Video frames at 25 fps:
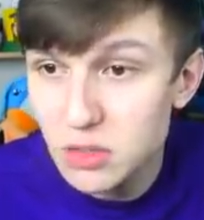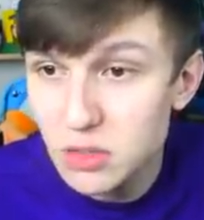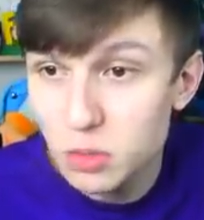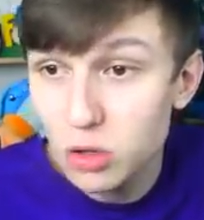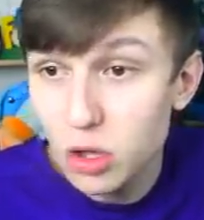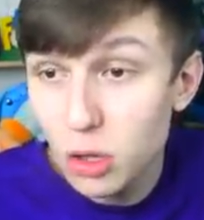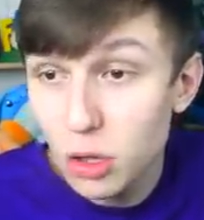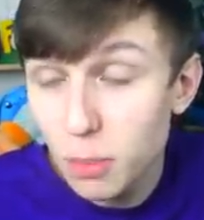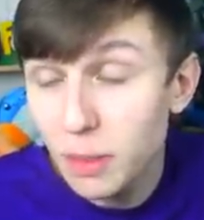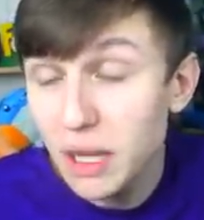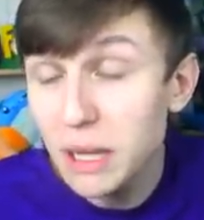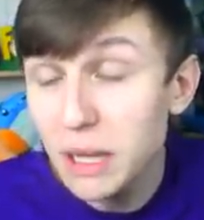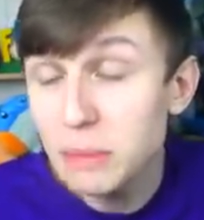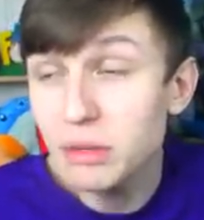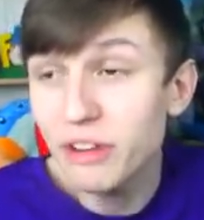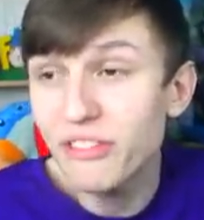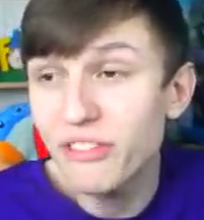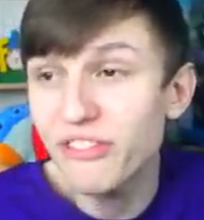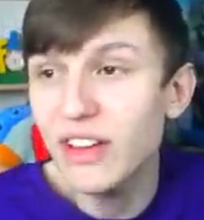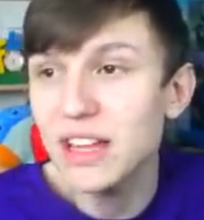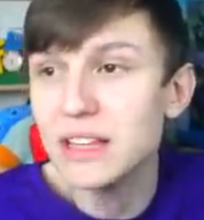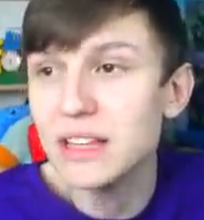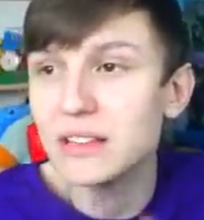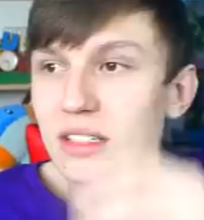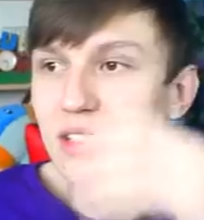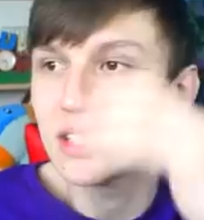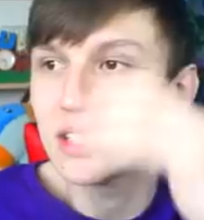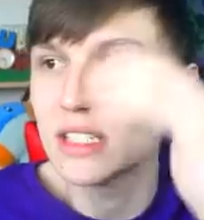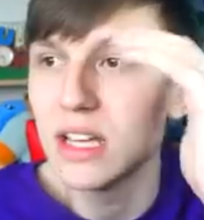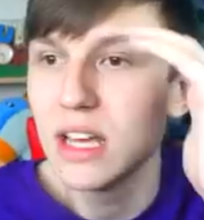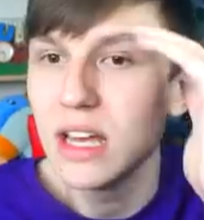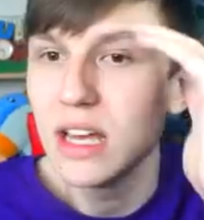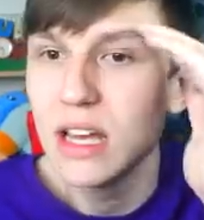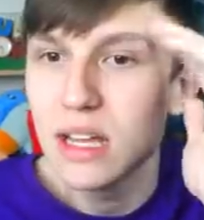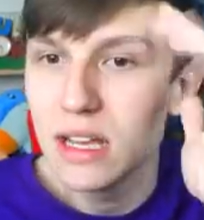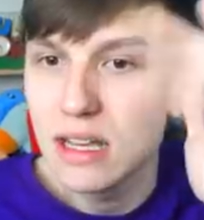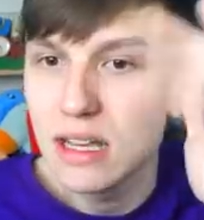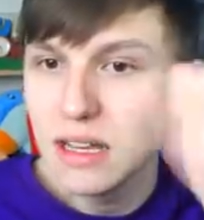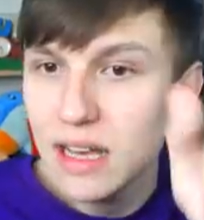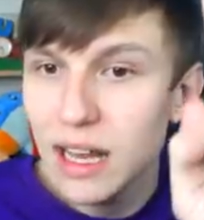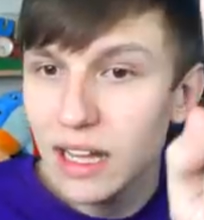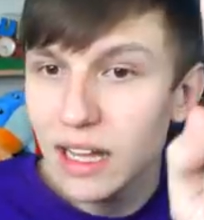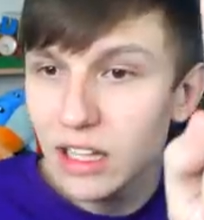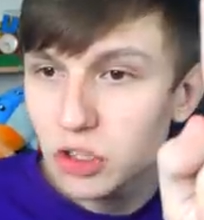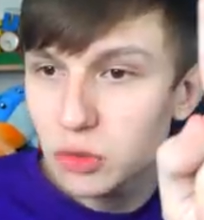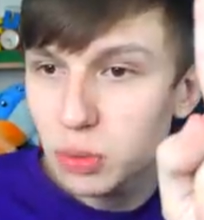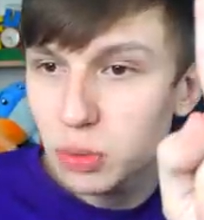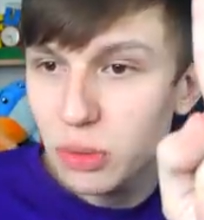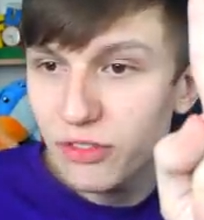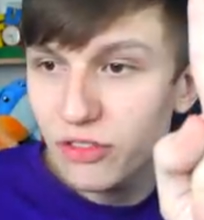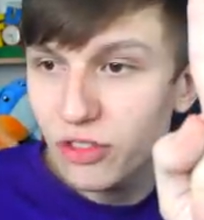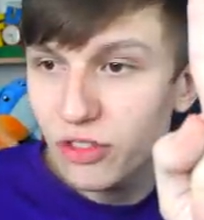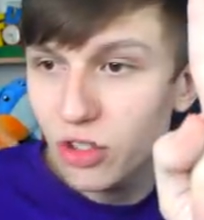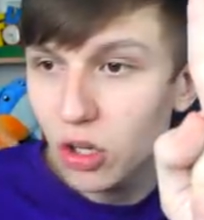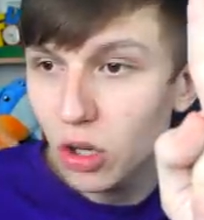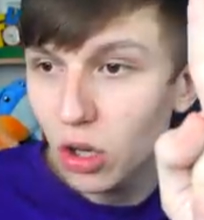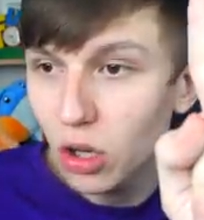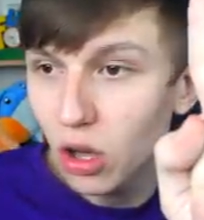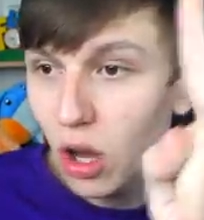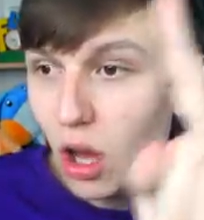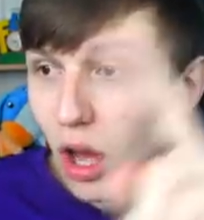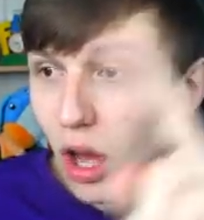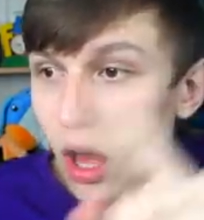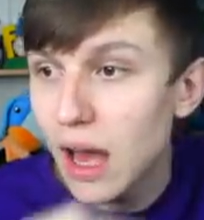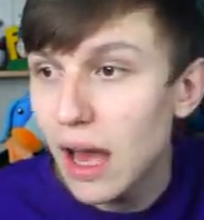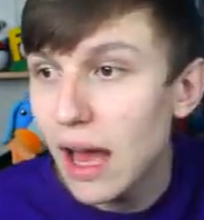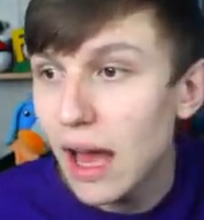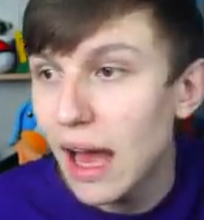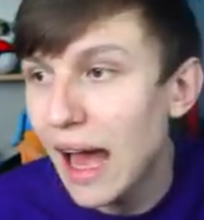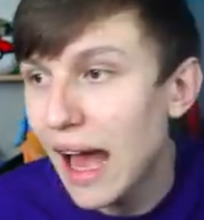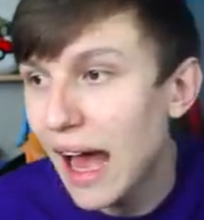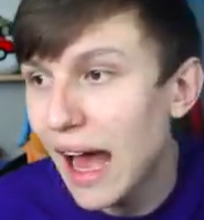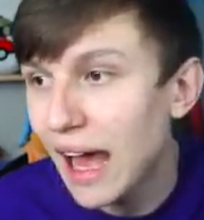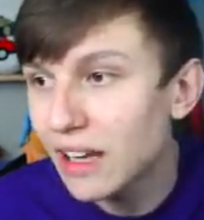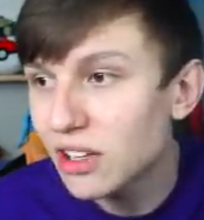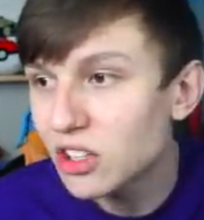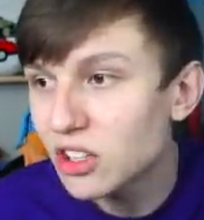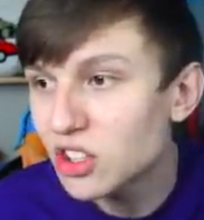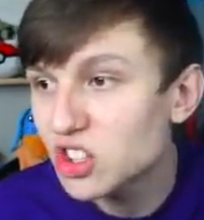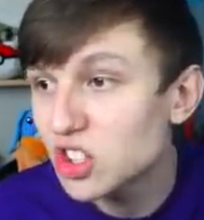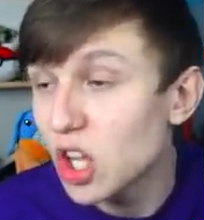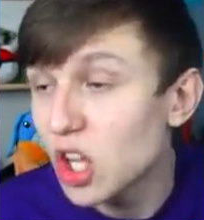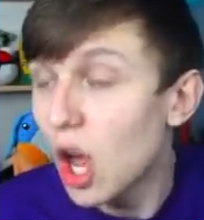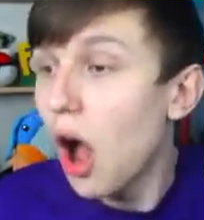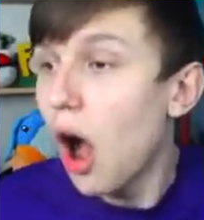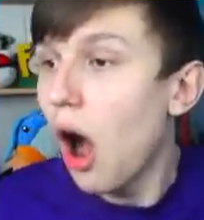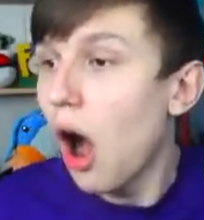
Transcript: We could play him defense. Next, we've got Alisson.